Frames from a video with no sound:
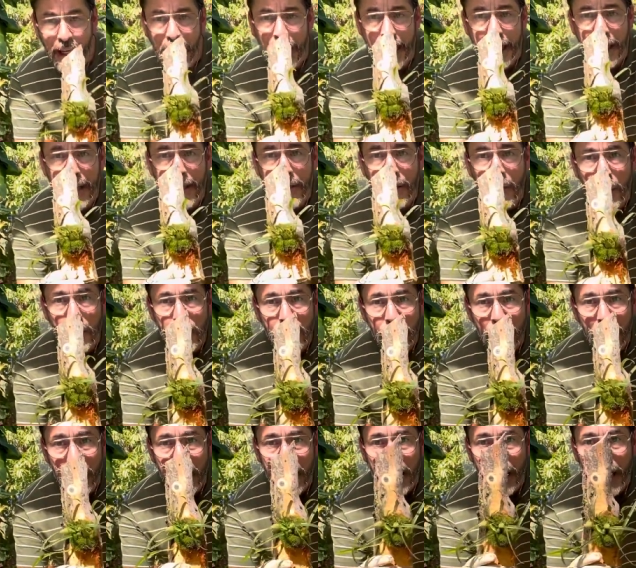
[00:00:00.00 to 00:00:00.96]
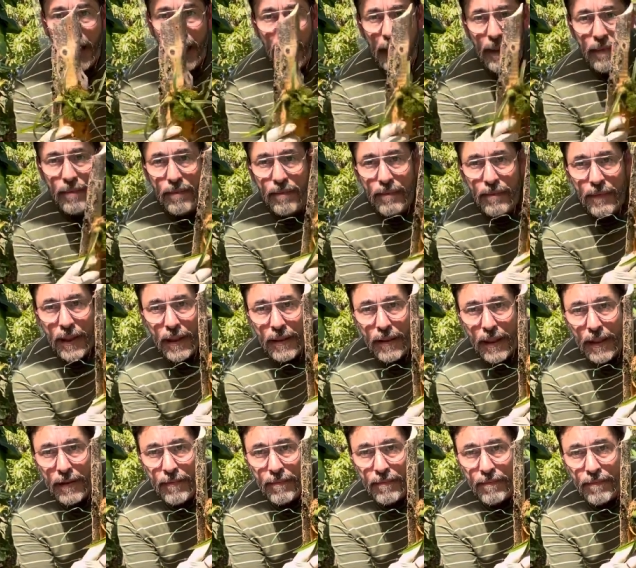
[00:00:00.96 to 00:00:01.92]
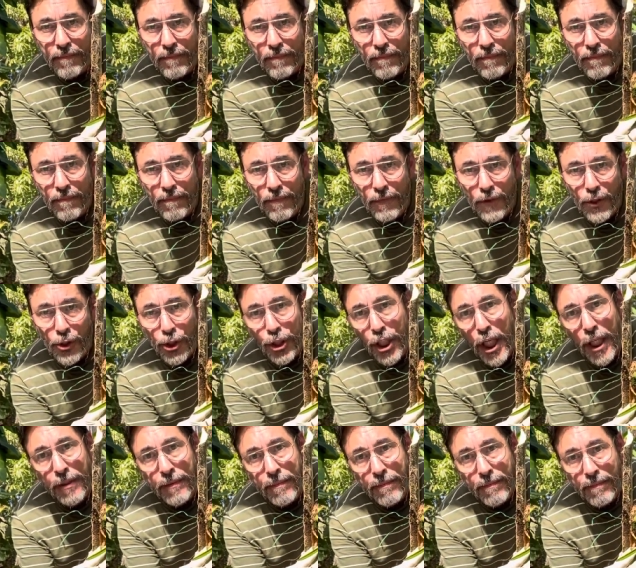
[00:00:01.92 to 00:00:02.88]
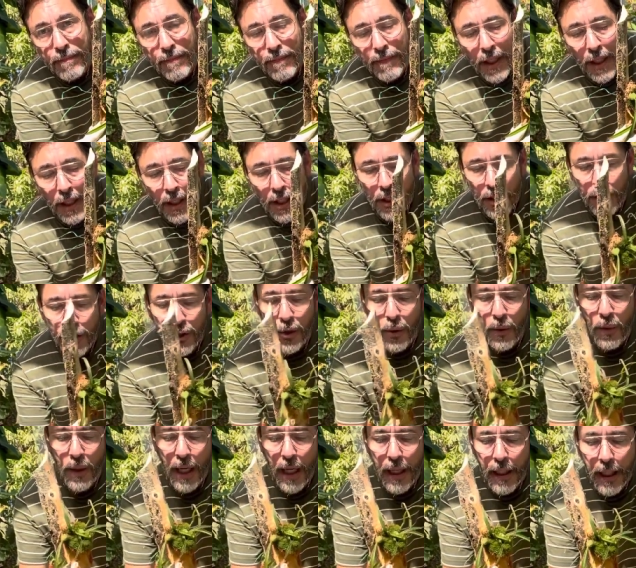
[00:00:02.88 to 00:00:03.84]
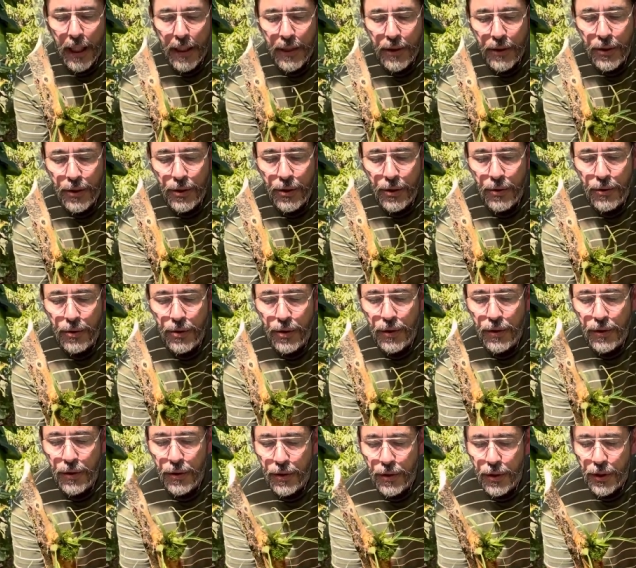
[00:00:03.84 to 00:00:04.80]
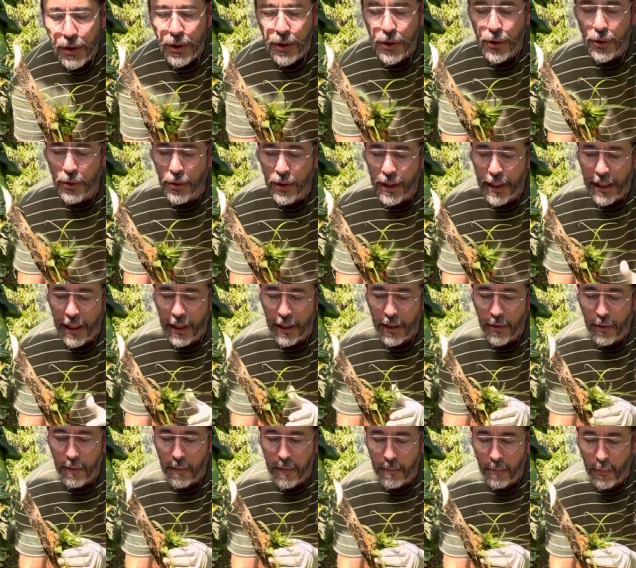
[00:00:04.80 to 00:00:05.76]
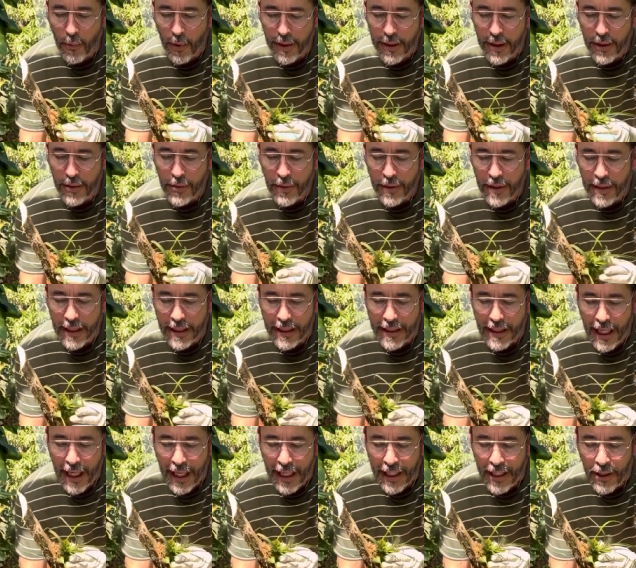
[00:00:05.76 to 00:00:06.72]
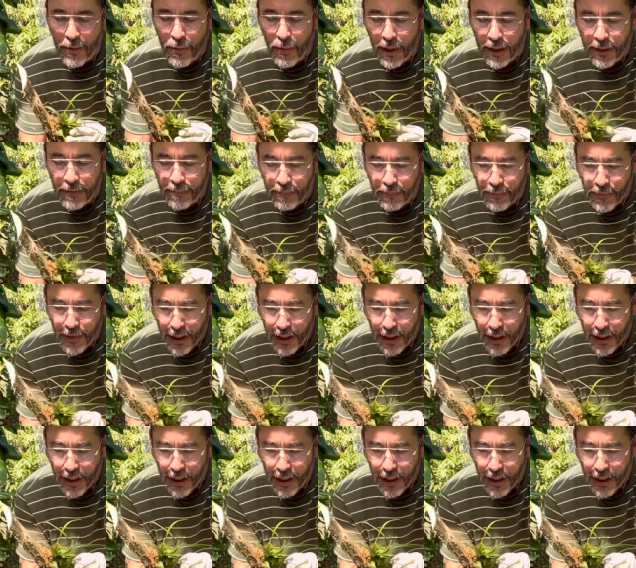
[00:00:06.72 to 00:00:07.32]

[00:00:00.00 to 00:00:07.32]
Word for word: And it holds it like that. That's it. You're done. So what I like to do just to secure it a little bit more, this one's a tiny one.